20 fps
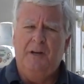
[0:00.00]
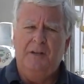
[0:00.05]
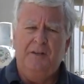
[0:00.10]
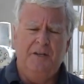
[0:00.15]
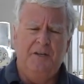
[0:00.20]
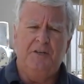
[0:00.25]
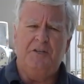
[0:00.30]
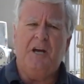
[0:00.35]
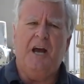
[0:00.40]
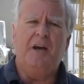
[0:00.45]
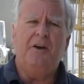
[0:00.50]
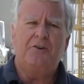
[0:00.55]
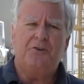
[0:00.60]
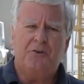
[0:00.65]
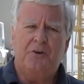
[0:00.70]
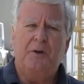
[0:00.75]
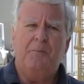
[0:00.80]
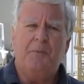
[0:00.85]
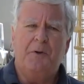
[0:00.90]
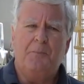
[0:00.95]
the entire
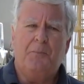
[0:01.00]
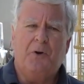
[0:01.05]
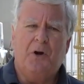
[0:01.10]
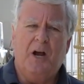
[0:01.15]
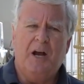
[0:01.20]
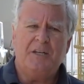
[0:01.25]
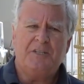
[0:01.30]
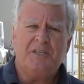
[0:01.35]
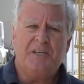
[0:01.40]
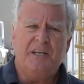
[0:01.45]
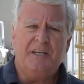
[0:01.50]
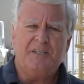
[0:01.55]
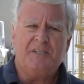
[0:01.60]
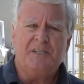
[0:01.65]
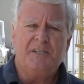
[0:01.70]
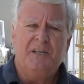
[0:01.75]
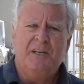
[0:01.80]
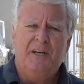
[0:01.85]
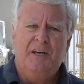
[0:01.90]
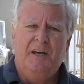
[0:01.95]
treatment
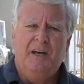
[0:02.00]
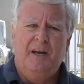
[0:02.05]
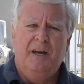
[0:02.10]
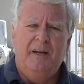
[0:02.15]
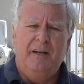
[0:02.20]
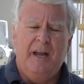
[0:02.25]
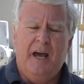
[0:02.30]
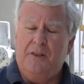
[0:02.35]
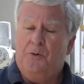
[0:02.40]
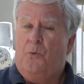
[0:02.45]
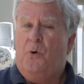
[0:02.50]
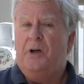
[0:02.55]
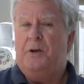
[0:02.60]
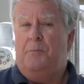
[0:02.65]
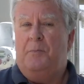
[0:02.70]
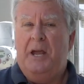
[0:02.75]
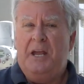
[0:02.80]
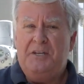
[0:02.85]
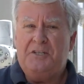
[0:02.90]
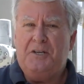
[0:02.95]
process. Now the one
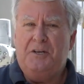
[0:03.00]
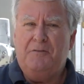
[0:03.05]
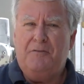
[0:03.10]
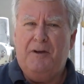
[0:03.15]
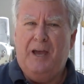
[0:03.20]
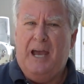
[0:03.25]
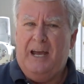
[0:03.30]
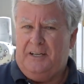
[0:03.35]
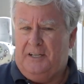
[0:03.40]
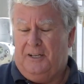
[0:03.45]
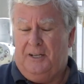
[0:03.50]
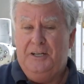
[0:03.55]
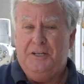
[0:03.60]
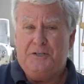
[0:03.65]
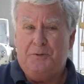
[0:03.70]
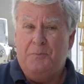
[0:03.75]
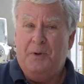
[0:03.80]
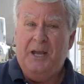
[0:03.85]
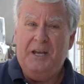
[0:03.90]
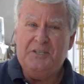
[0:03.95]
amazing fact, at
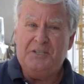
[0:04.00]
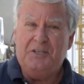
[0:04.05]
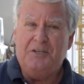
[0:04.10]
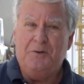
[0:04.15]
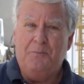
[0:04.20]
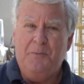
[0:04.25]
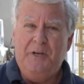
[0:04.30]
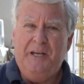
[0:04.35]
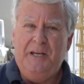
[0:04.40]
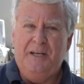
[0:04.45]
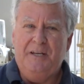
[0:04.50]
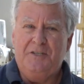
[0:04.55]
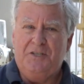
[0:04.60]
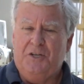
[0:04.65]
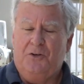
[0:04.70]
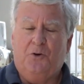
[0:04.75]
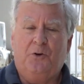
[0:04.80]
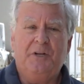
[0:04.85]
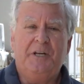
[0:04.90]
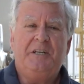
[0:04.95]
least amazing to me, is
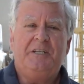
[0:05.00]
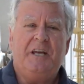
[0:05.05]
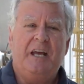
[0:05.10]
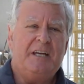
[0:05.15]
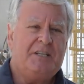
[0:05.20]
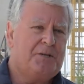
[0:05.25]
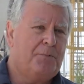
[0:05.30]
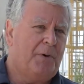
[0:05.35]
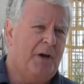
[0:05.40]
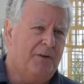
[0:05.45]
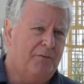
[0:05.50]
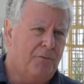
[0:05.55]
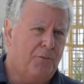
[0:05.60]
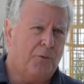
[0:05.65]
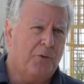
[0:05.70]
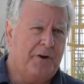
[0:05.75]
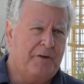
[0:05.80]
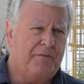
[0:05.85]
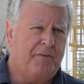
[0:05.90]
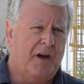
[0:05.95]
it only takes about
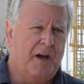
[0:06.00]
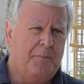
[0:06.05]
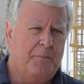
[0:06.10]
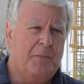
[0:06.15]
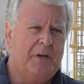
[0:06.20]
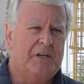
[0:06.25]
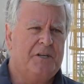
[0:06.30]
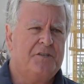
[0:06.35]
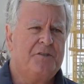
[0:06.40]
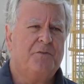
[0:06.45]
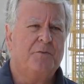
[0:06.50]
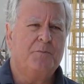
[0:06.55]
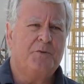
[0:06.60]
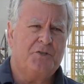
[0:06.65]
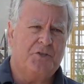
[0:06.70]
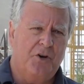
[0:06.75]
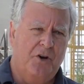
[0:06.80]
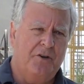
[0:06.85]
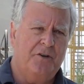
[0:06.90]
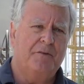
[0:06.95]
45 minutes from
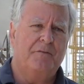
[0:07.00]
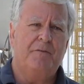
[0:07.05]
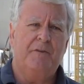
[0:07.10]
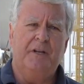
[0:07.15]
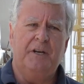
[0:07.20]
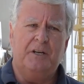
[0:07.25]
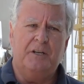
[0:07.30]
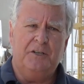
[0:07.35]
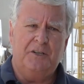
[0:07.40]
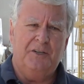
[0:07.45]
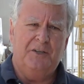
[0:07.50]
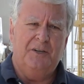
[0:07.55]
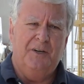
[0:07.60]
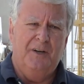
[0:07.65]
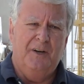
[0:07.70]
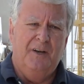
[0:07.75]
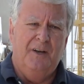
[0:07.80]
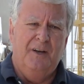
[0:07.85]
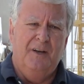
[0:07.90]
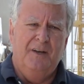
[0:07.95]
start to finish.
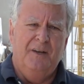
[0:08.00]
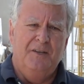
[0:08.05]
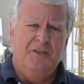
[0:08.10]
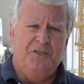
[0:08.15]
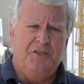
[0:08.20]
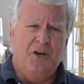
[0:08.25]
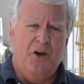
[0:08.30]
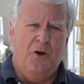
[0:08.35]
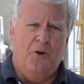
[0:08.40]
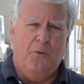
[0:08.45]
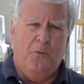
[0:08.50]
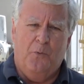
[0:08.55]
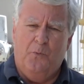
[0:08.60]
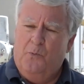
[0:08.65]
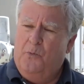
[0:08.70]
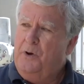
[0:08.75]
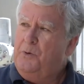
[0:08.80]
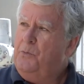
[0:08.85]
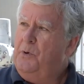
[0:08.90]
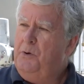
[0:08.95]
So
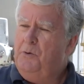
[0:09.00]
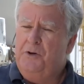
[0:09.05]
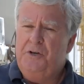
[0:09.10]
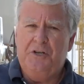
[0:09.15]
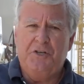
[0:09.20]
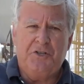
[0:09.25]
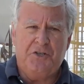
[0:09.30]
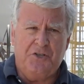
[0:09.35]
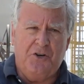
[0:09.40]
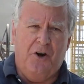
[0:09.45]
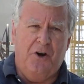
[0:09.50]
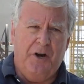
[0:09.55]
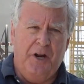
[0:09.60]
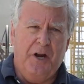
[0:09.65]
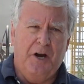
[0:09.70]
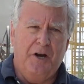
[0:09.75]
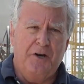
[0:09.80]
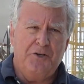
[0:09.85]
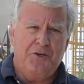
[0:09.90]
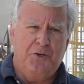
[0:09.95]
when we were just
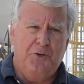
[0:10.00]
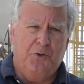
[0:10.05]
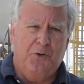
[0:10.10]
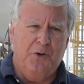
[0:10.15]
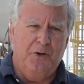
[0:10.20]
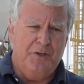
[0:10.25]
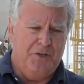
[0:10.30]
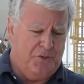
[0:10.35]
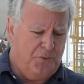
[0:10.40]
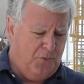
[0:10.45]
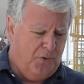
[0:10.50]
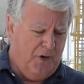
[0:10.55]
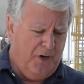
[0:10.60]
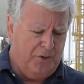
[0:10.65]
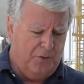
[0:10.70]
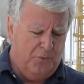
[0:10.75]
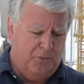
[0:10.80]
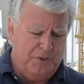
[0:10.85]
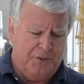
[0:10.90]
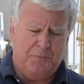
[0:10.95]
starting our tour, this
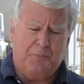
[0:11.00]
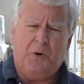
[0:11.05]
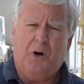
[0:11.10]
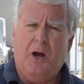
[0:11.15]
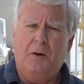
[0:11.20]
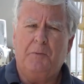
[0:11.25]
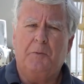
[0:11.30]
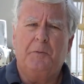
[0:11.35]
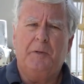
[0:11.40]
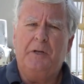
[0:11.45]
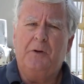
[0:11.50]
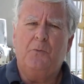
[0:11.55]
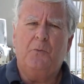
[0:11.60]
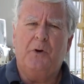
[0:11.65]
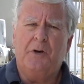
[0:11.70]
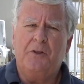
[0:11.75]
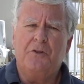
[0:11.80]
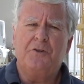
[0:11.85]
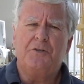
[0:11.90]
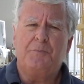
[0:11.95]
water was probably in
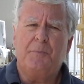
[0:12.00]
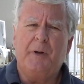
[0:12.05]
one of those